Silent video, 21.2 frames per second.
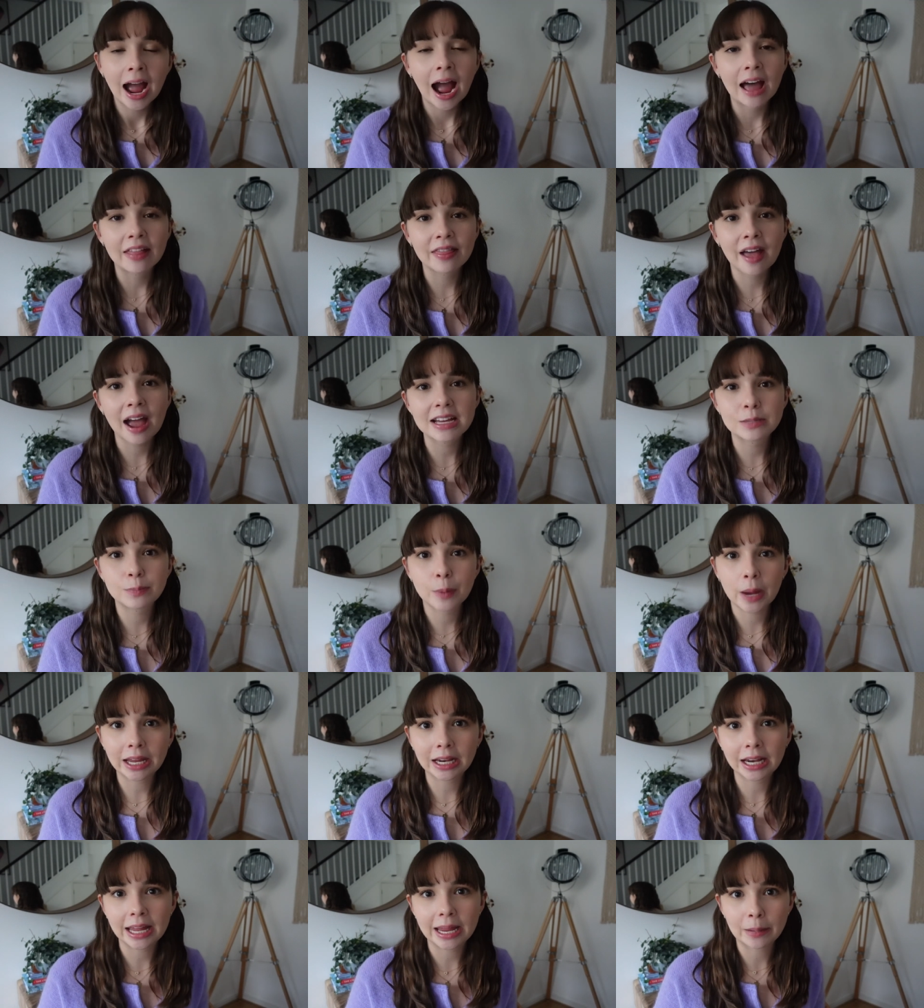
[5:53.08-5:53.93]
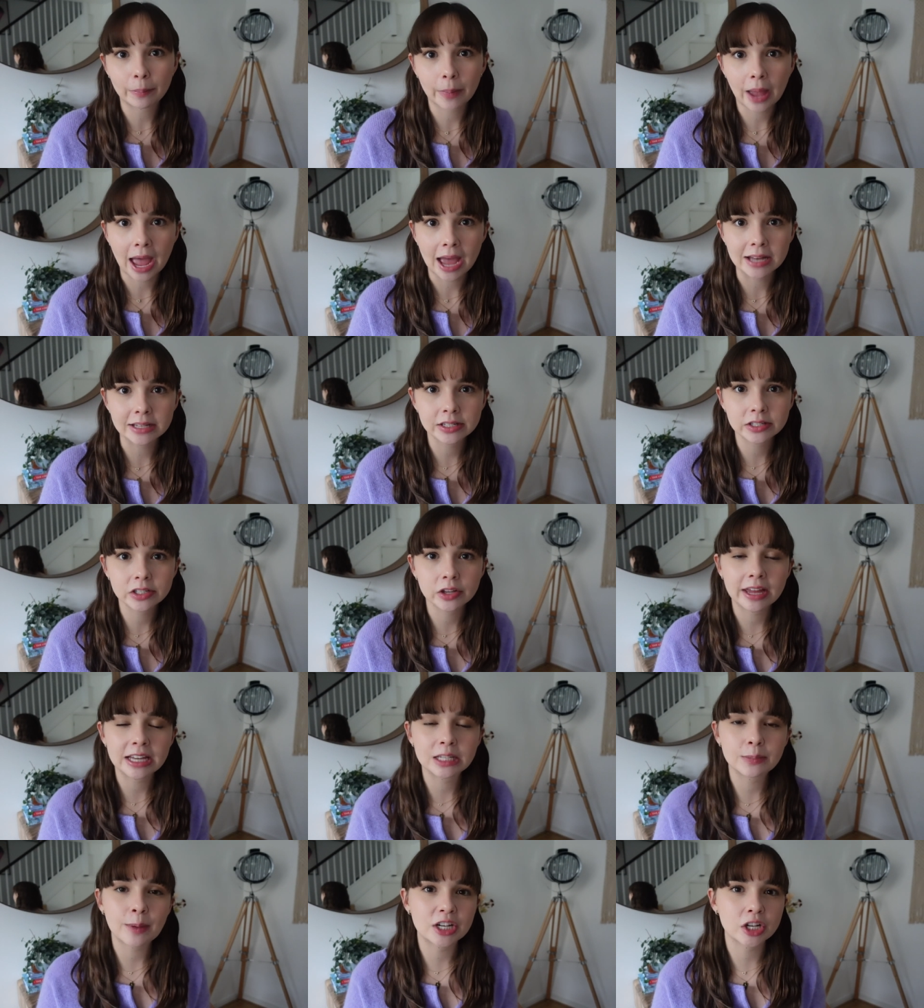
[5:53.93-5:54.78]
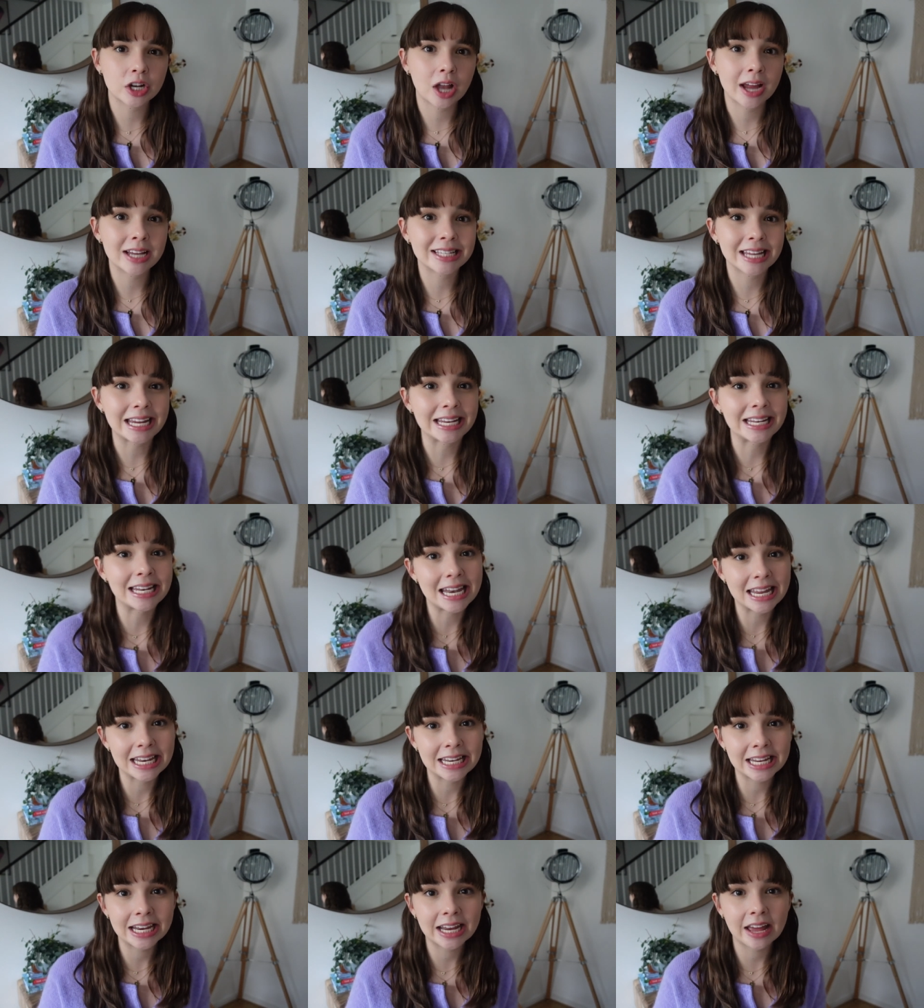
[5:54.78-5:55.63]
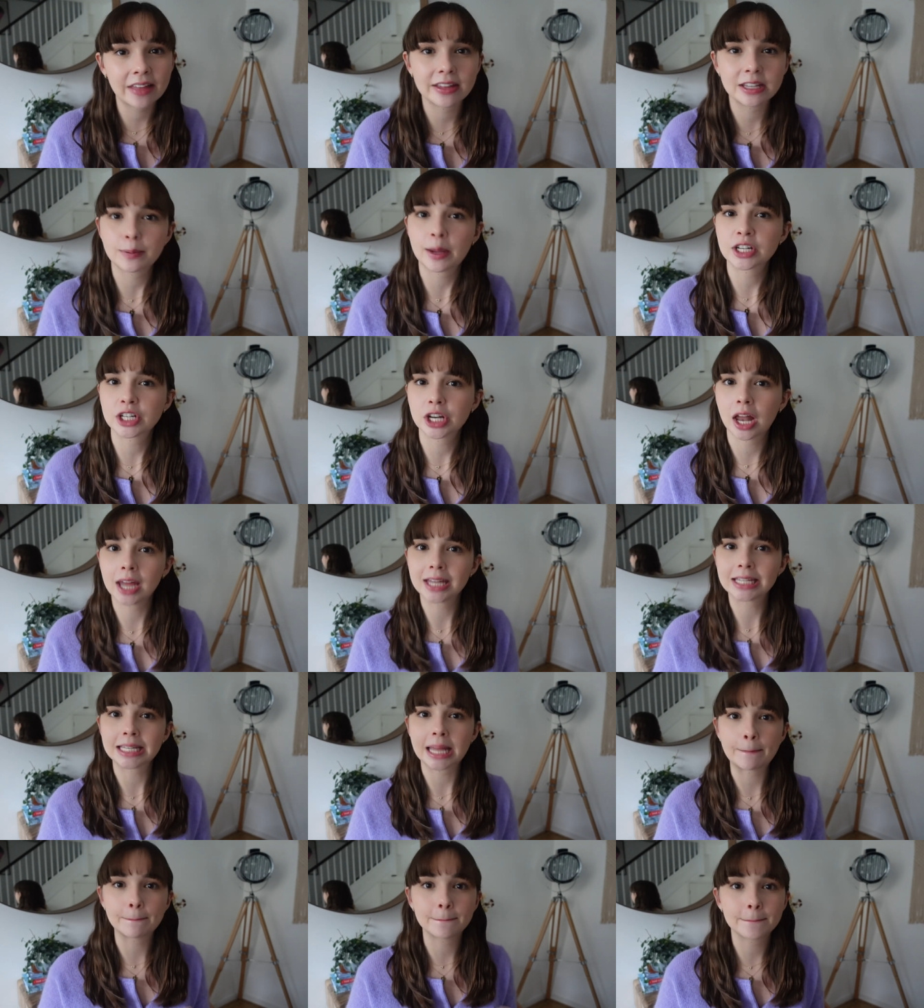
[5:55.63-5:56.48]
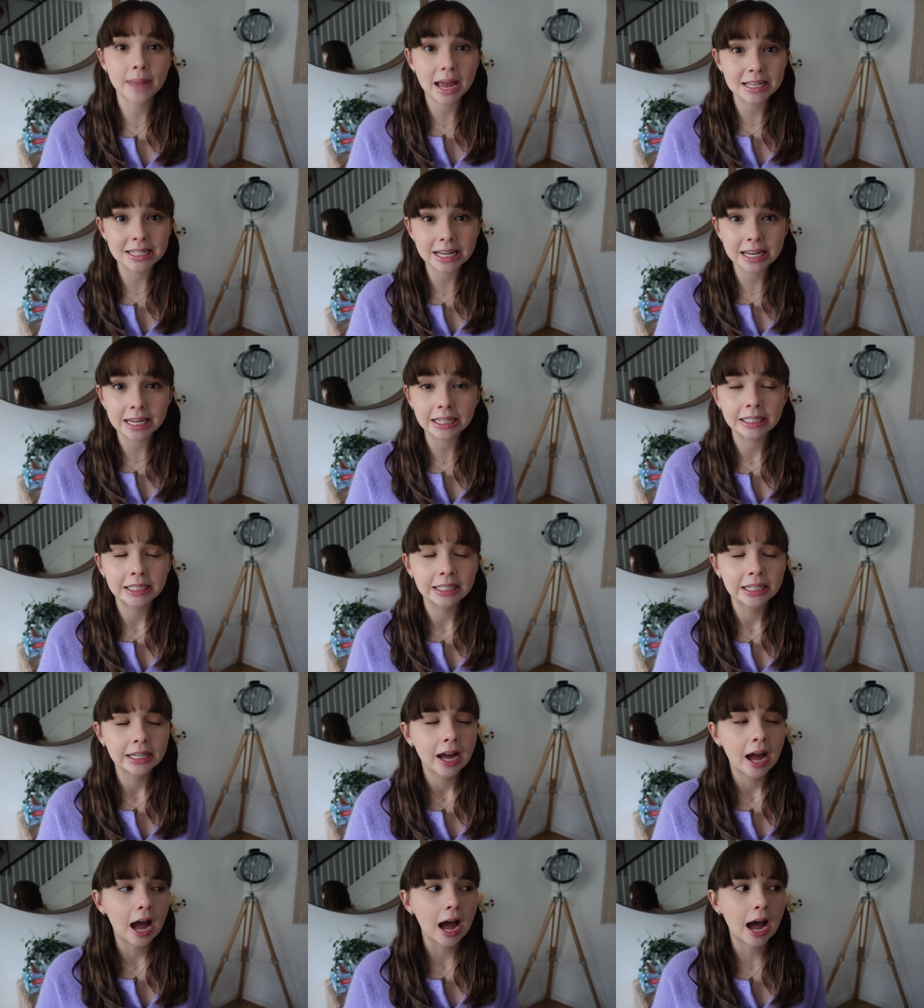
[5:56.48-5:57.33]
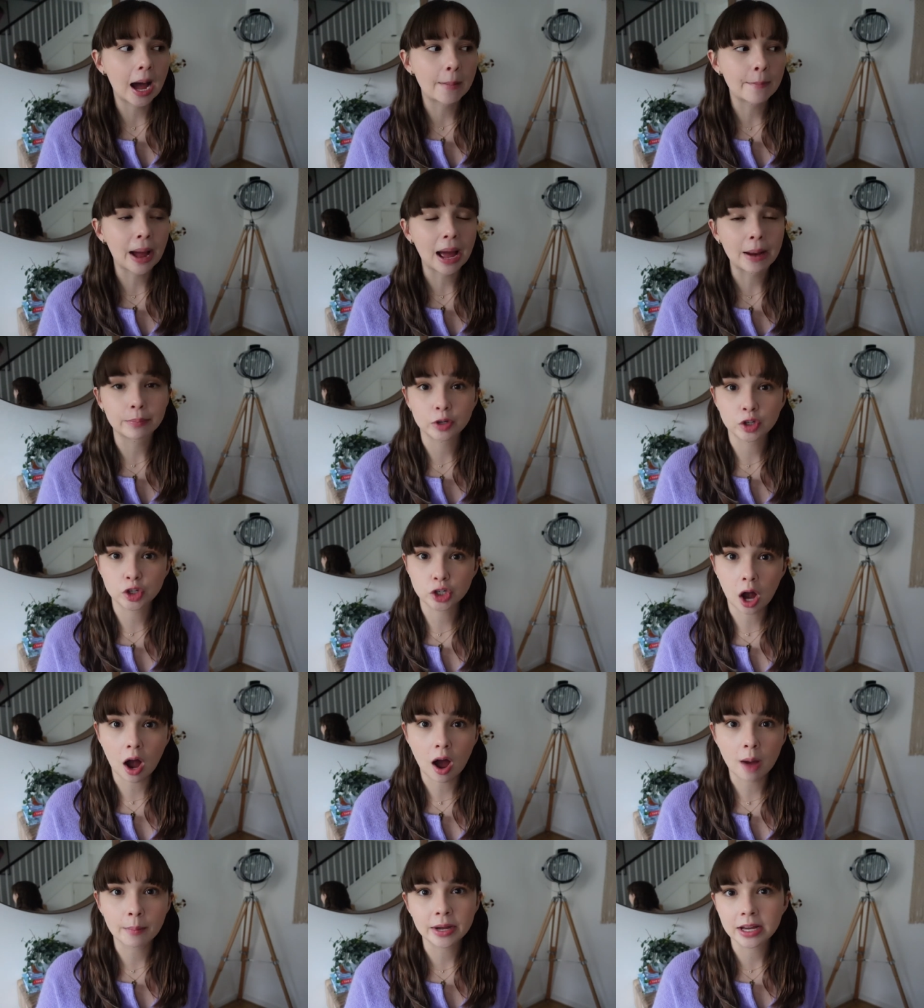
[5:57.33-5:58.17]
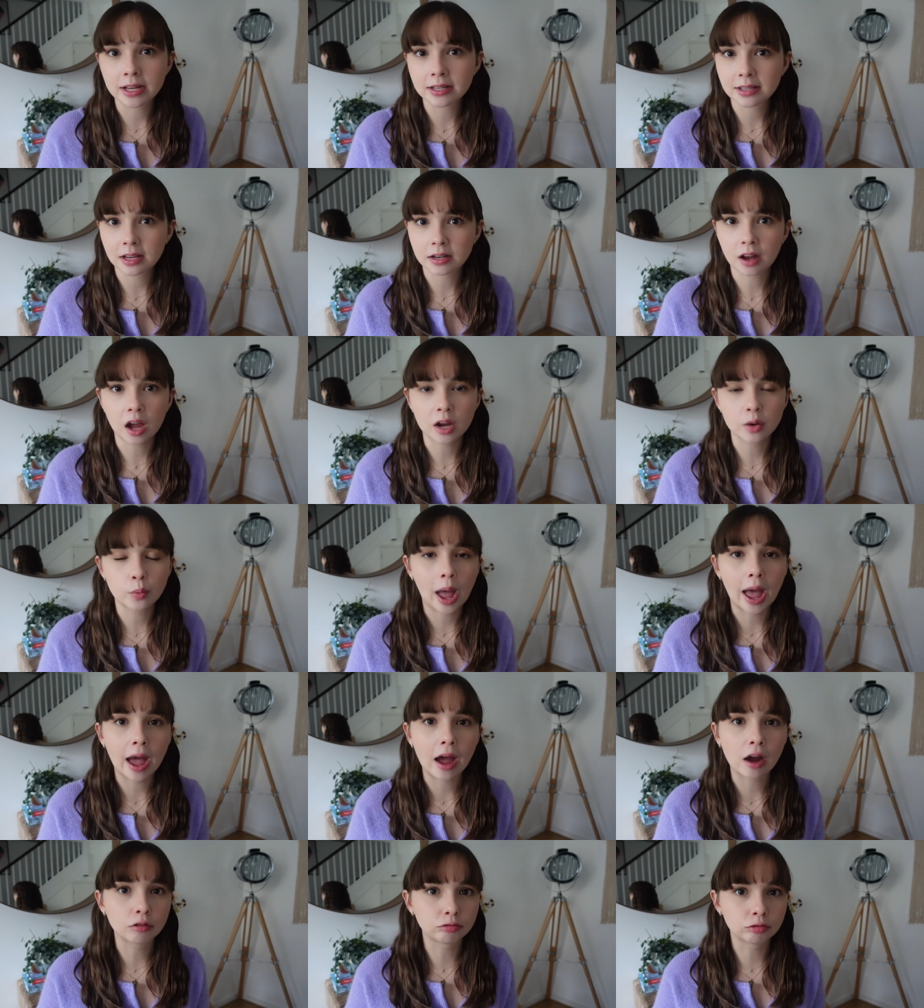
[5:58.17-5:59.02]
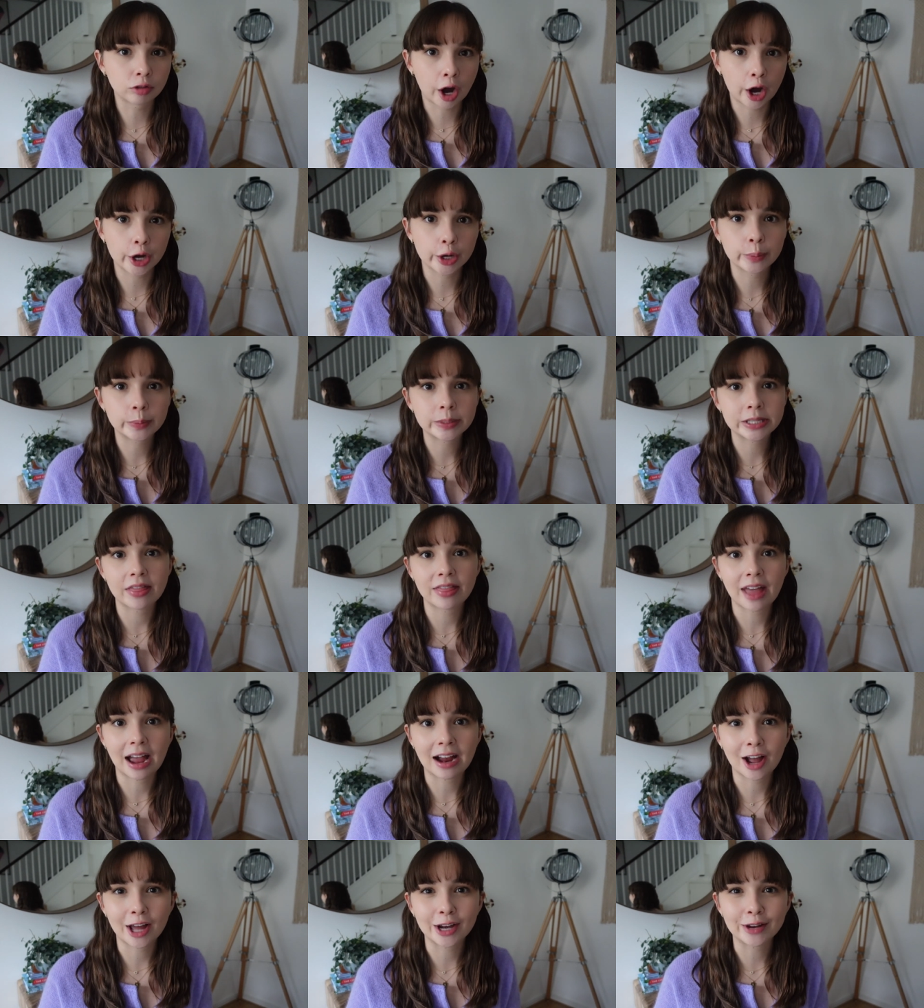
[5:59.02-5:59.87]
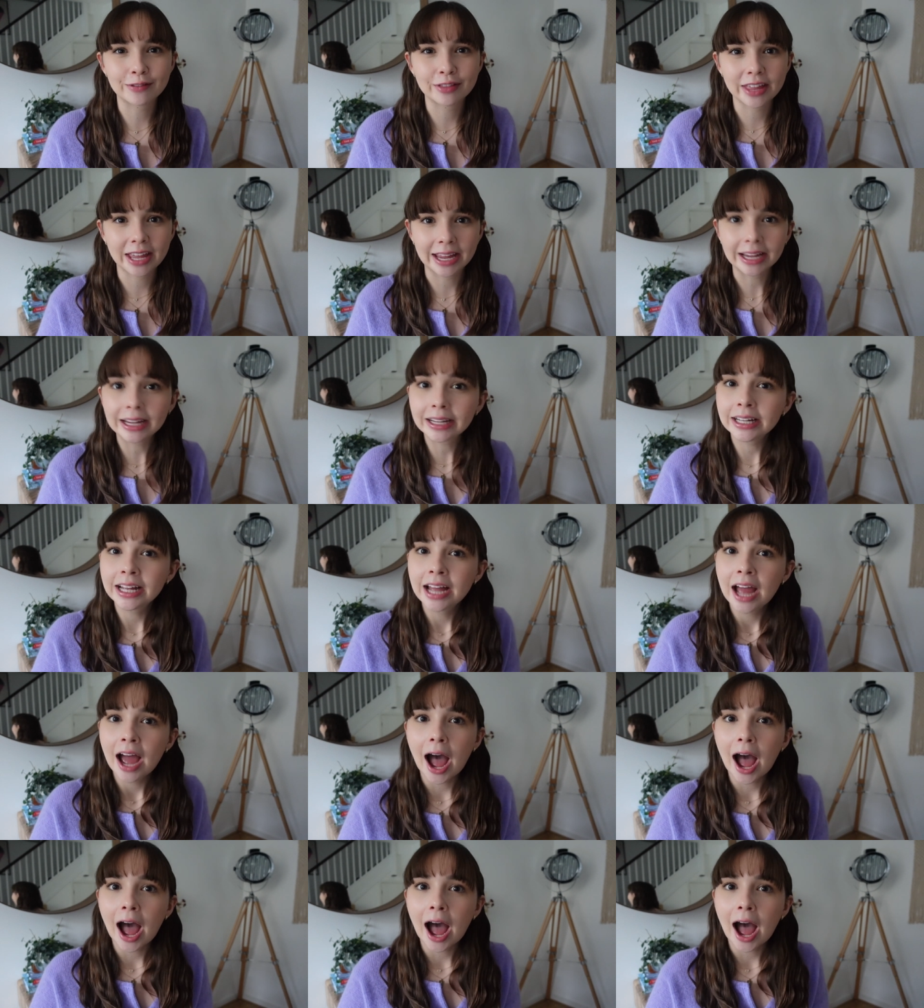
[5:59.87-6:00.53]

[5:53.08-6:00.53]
And that is Piglet in Bed. So they specialize in linen and they specialize in bedding um, and pajamas, nightwear, robes, that kind of thing.